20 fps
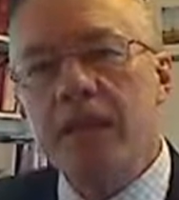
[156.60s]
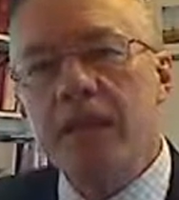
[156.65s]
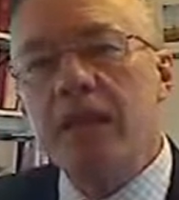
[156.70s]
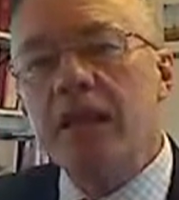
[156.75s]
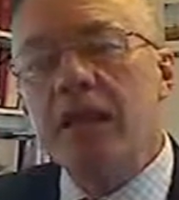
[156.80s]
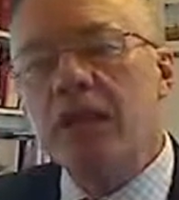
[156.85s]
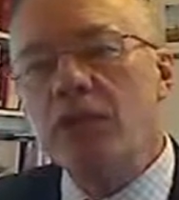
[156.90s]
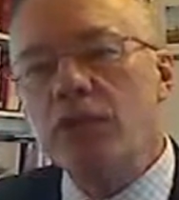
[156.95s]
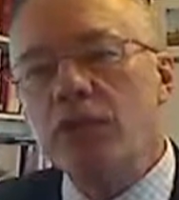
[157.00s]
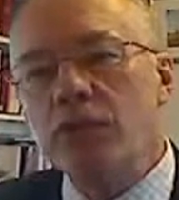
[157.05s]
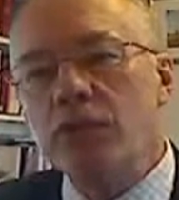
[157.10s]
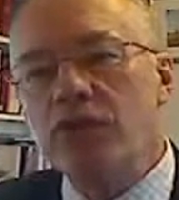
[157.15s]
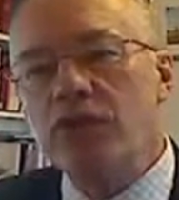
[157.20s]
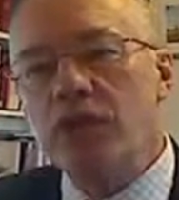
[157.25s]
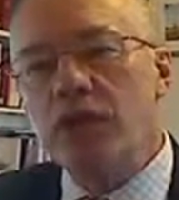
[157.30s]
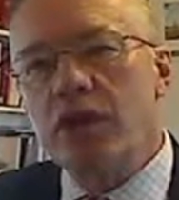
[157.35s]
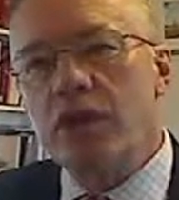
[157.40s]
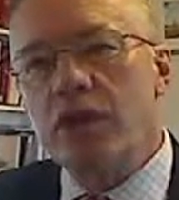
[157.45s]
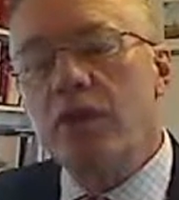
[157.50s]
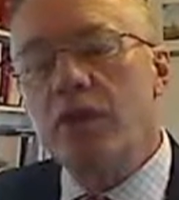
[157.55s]
and
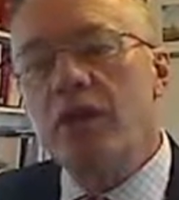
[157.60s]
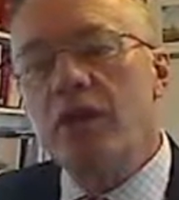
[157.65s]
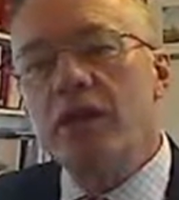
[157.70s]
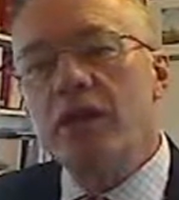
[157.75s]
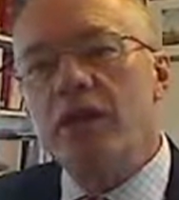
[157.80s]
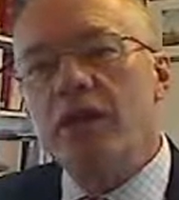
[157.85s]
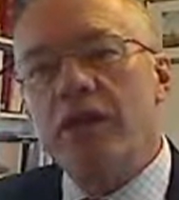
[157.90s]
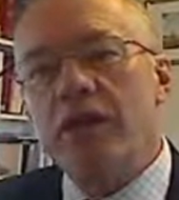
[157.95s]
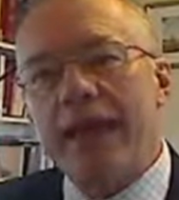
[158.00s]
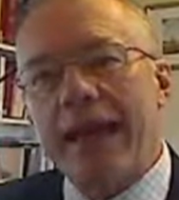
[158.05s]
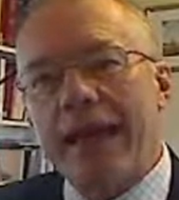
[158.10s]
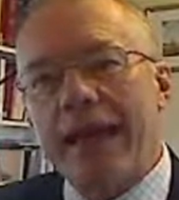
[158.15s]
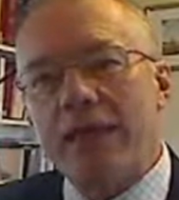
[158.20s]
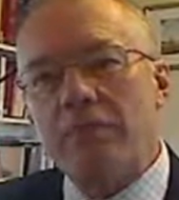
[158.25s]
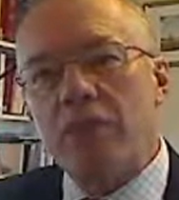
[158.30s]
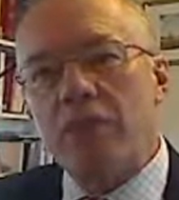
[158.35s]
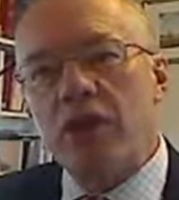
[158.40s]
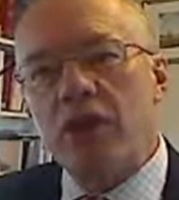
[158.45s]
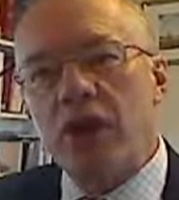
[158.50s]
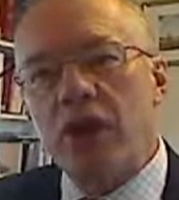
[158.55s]
also the
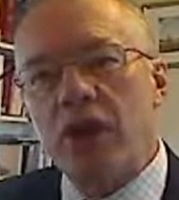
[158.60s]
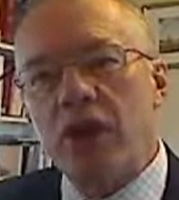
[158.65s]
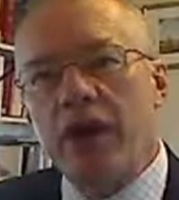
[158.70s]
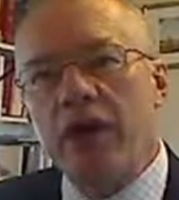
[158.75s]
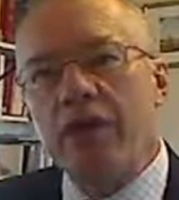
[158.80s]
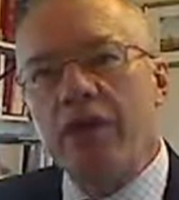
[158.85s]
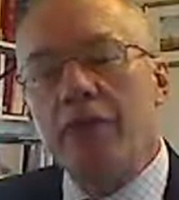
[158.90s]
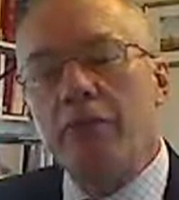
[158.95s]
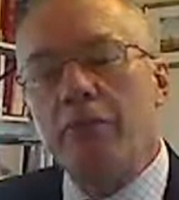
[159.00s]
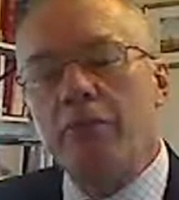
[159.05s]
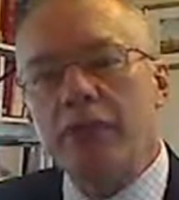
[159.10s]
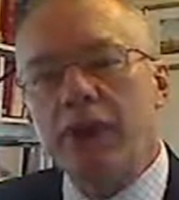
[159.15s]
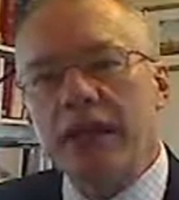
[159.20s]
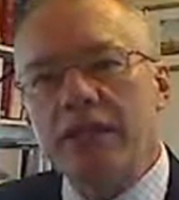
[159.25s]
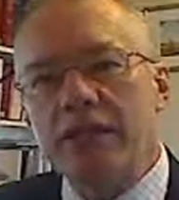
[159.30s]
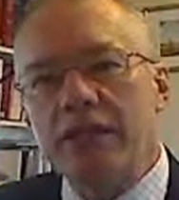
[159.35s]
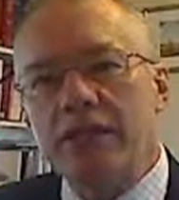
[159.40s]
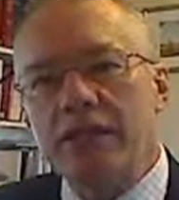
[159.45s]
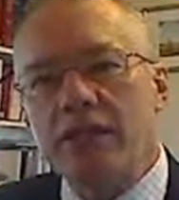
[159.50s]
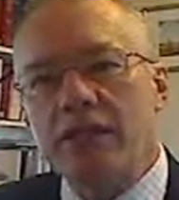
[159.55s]
API
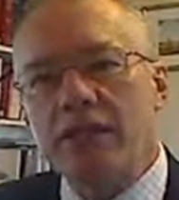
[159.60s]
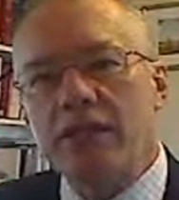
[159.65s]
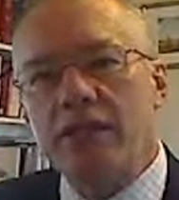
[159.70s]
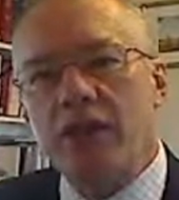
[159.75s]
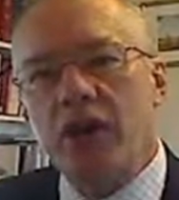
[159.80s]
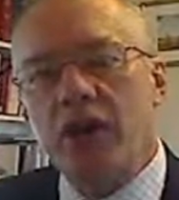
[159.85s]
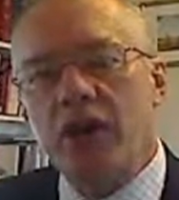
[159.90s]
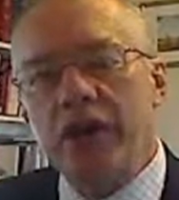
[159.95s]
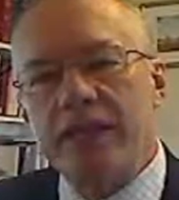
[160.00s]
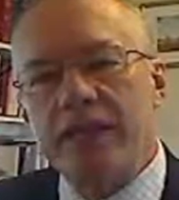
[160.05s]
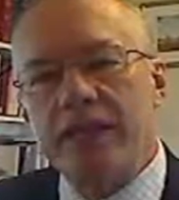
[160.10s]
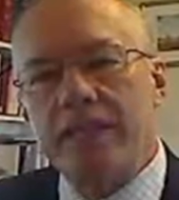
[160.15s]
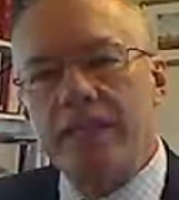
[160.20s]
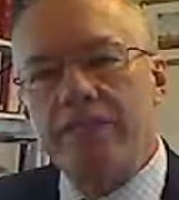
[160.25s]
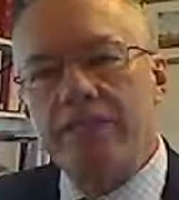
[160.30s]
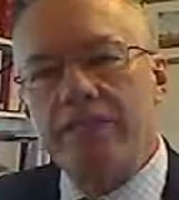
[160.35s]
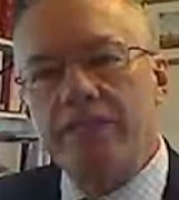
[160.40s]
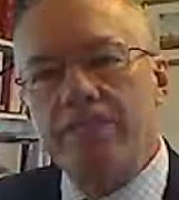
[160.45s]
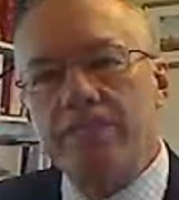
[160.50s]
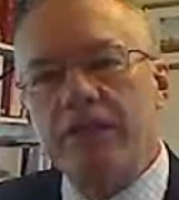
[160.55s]
practice guide.
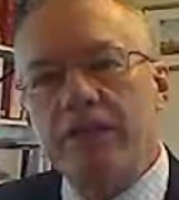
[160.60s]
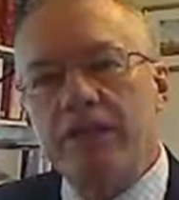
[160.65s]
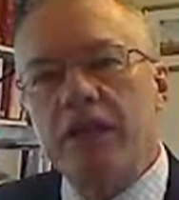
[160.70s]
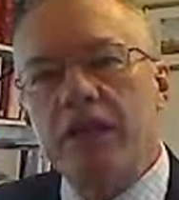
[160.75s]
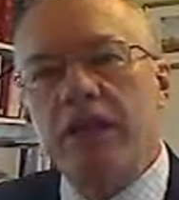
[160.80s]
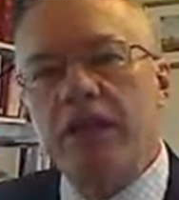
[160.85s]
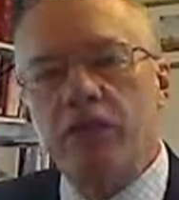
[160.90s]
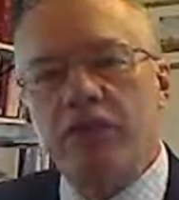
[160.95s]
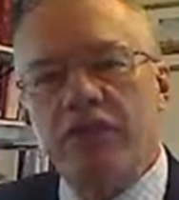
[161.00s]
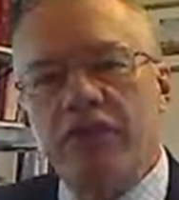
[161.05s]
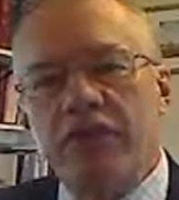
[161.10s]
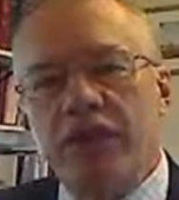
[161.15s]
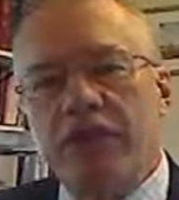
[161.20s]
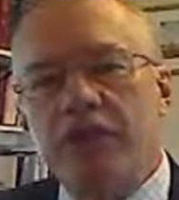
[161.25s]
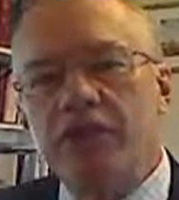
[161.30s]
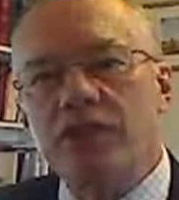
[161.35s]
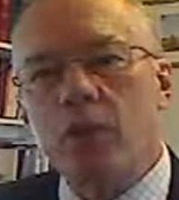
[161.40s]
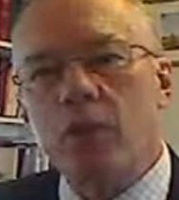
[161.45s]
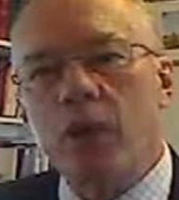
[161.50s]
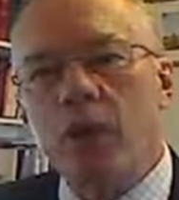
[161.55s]
And you'll find
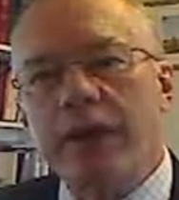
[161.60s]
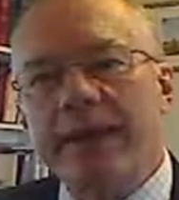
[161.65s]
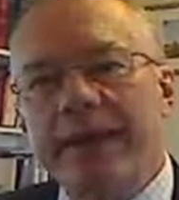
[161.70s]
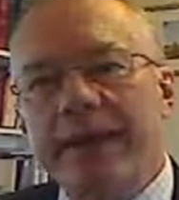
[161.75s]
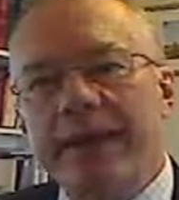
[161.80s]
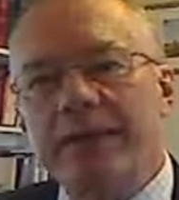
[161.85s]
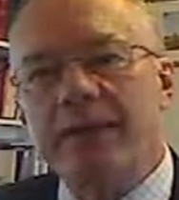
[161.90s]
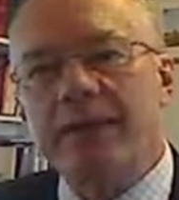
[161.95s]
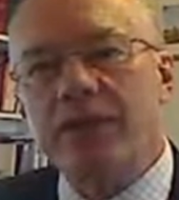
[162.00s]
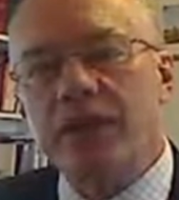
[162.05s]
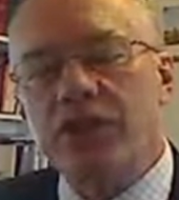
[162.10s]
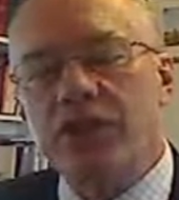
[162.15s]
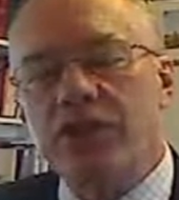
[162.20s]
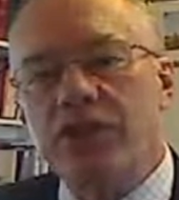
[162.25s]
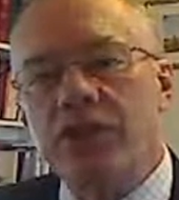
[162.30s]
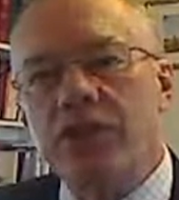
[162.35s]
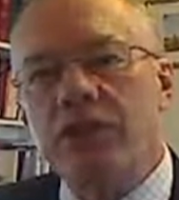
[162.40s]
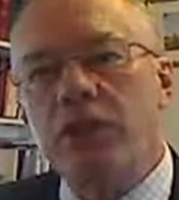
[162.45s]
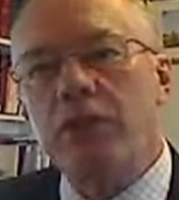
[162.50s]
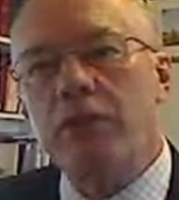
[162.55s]
there's quite a
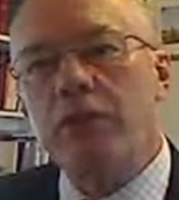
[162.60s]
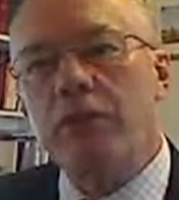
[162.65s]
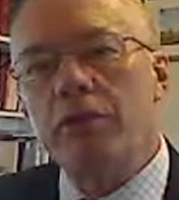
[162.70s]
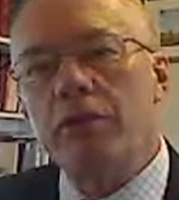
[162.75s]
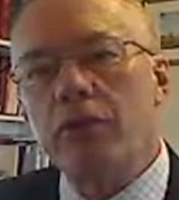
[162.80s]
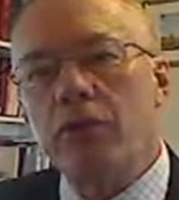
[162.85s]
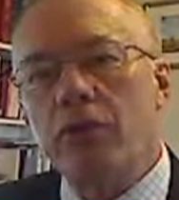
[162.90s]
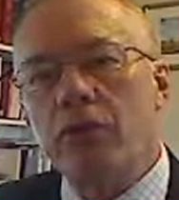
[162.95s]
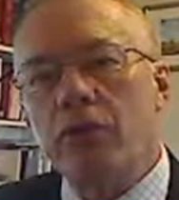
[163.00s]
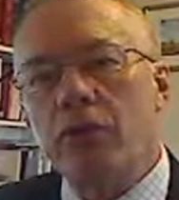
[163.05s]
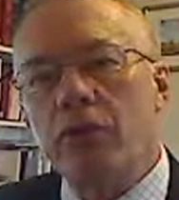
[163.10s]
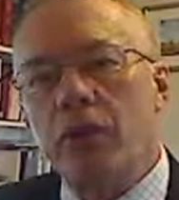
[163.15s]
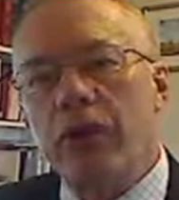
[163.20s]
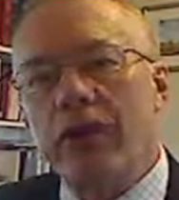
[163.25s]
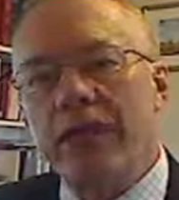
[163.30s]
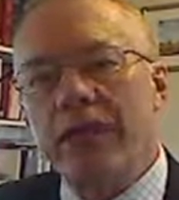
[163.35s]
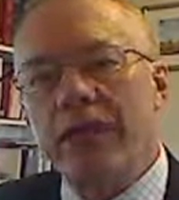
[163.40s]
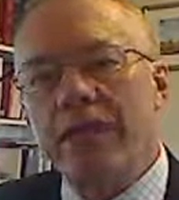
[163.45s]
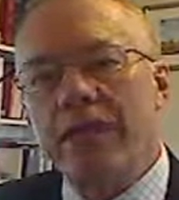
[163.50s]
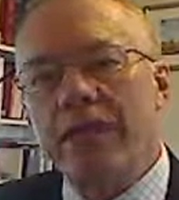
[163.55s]
section on report
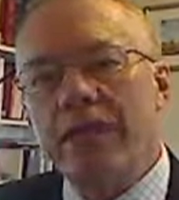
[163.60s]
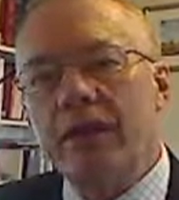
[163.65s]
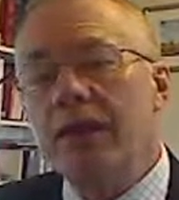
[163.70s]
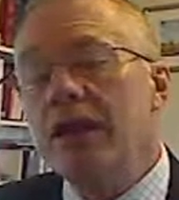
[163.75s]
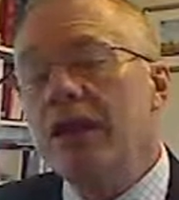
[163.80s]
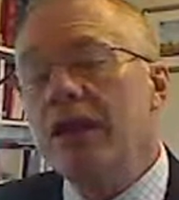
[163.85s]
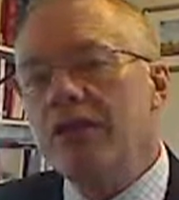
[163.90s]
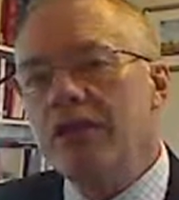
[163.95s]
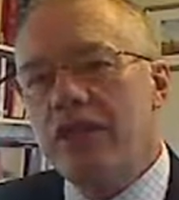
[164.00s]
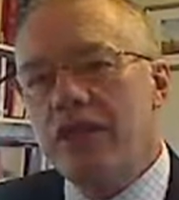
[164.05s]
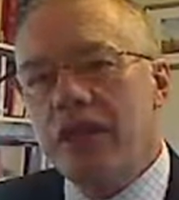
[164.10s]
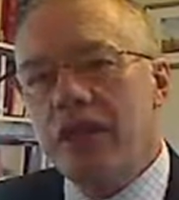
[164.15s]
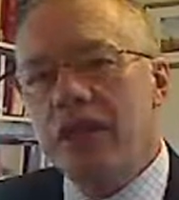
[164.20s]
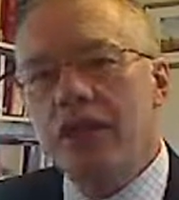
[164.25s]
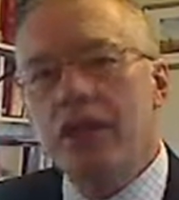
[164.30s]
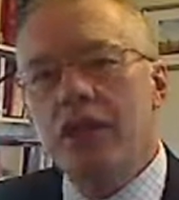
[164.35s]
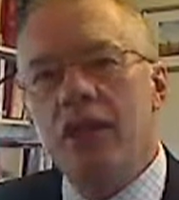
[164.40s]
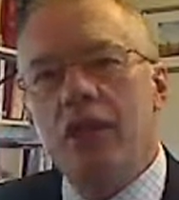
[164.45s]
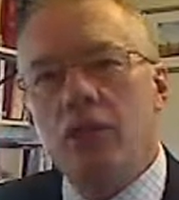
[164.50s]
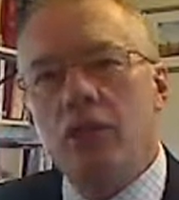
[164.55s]
writing in that. They're
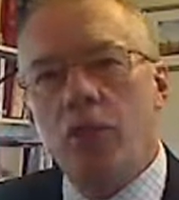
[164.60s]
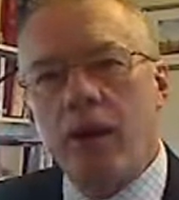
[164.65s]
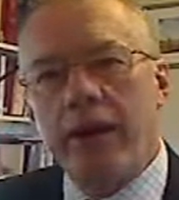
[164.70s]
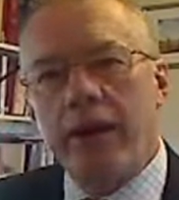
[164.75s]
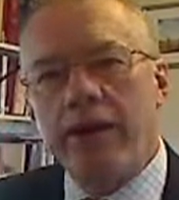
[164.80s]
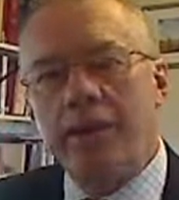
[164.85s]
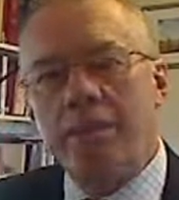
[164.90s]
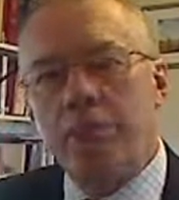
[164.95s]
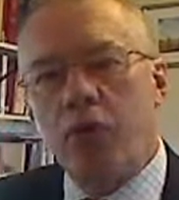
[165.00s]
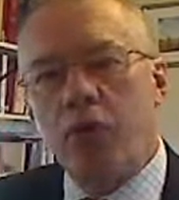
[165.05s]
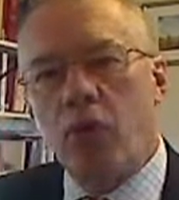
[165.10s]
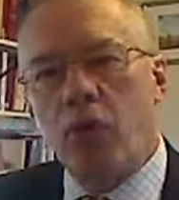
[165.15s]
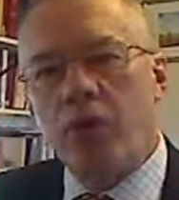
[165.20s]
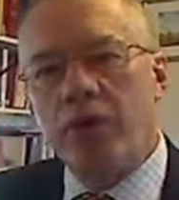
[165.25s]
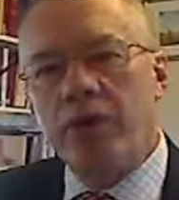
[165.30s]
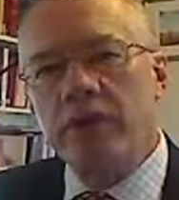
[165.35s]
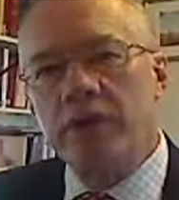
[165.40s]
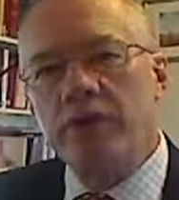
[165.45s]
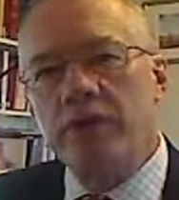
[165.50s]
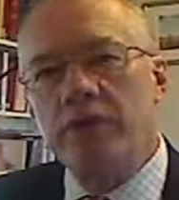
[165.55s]
quite
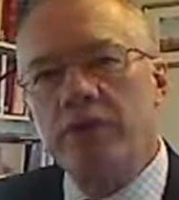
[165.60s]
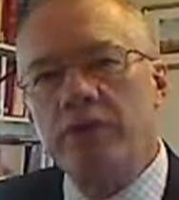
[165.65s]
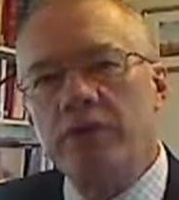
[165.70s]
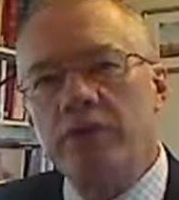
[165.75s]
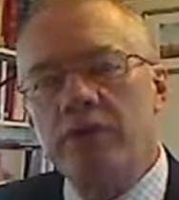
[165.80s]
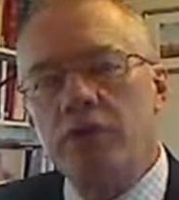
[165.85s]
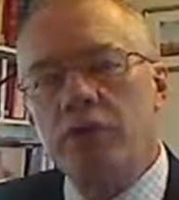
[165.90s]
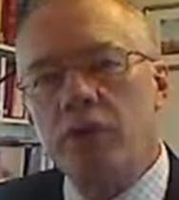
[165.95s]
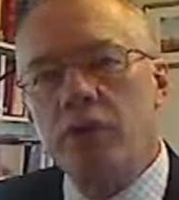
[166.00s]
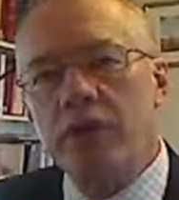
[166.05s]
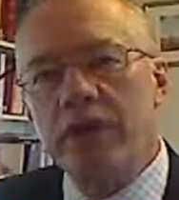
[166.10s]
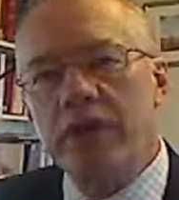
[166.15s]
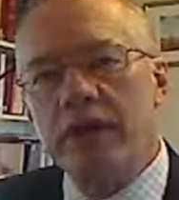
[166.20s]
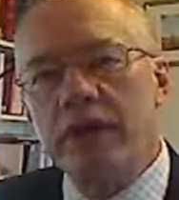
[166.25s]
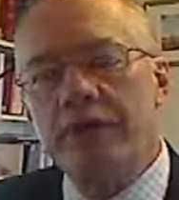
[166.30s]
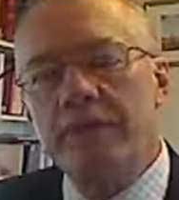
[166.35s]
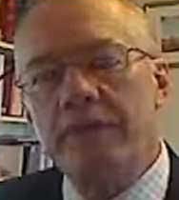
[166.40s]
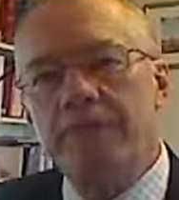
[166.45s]
important to read.